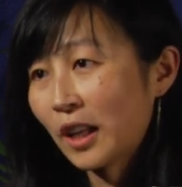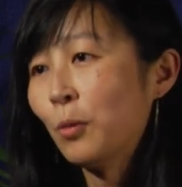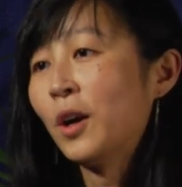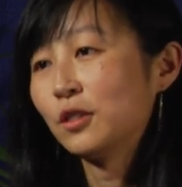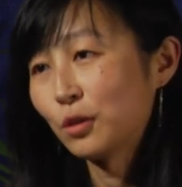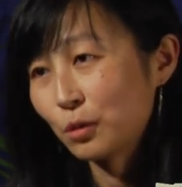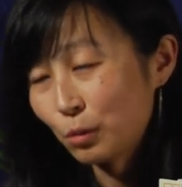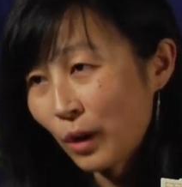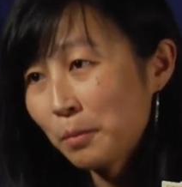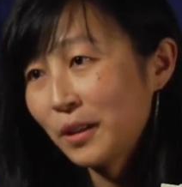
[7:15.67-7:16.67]
They want to
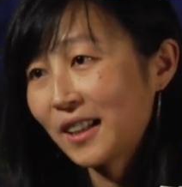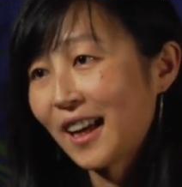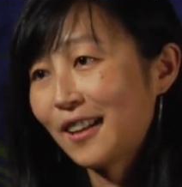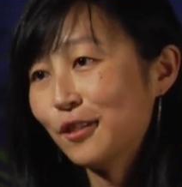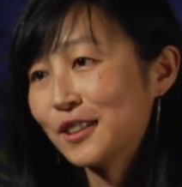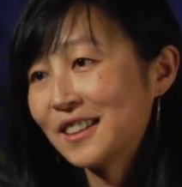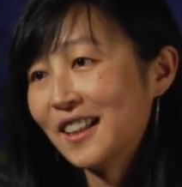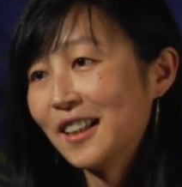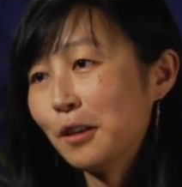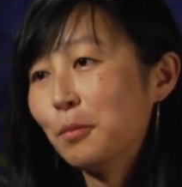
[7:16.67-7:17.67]
replicate your
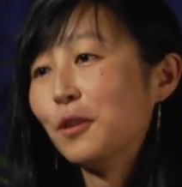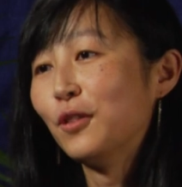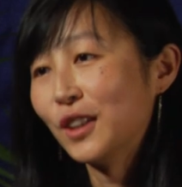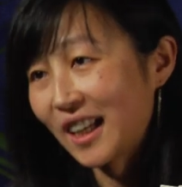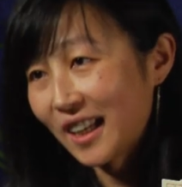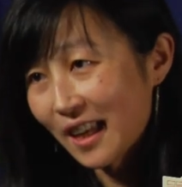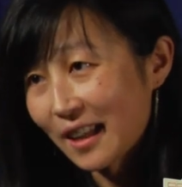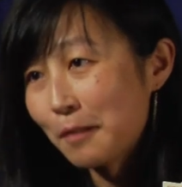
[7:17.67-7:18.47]
study before they can